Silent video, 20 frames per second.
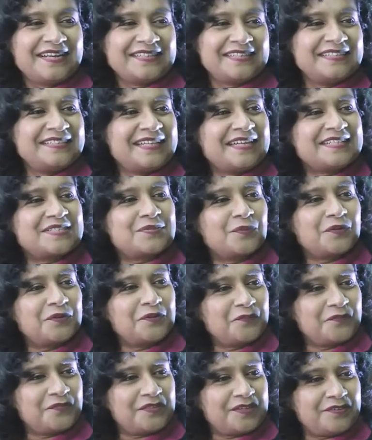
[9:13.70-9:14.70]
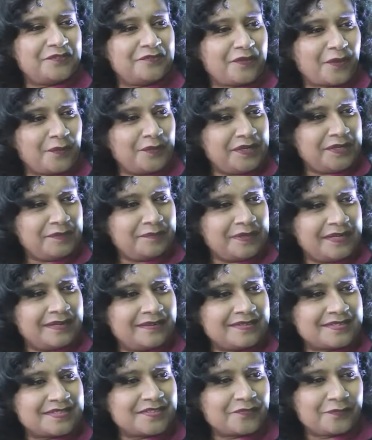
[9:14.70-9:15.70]
I think that's one of the founding
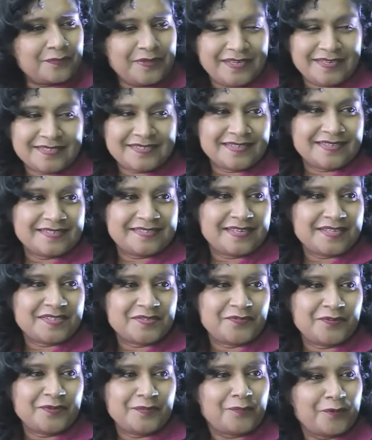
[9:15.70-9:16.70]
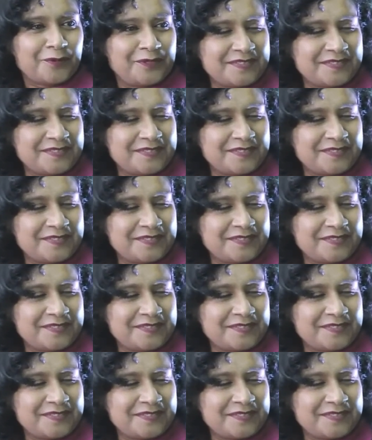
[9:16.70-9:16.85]
pillars of being successful,